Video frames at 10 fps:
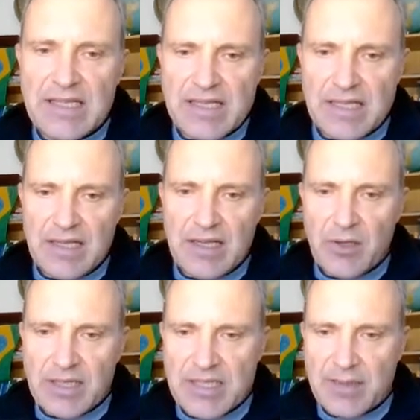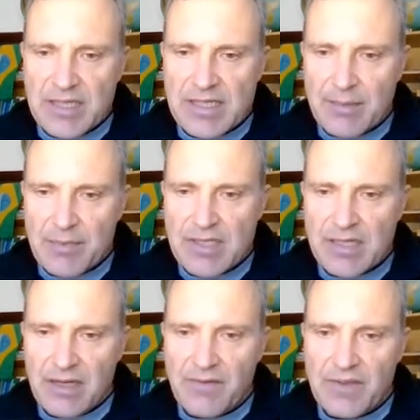look at some examples
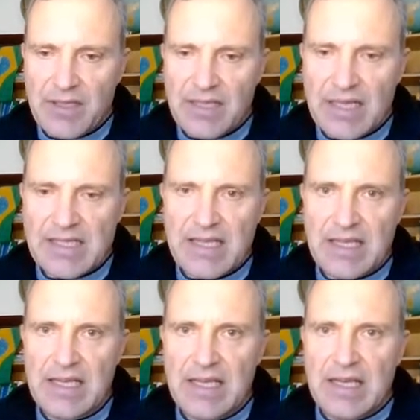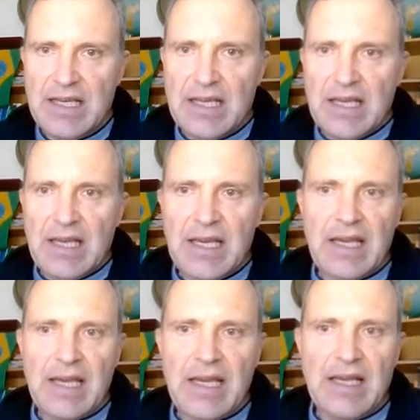of the data,
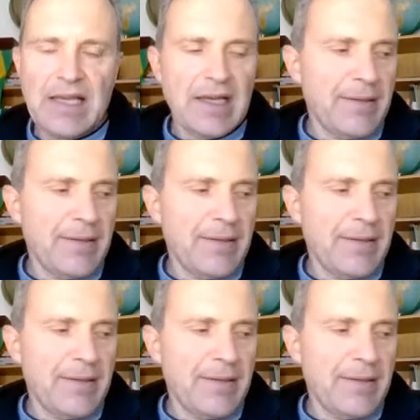and